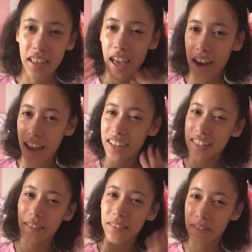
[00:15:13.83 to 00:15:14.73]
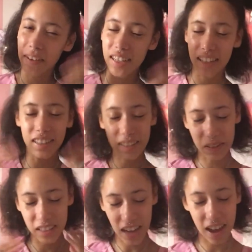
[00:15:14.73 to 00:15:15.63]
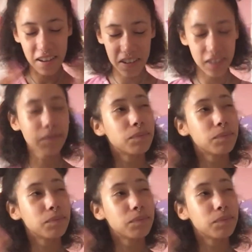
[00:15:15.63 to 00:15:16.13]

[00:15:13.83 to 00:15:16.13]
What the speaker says: that, I just wait for my skin to cool down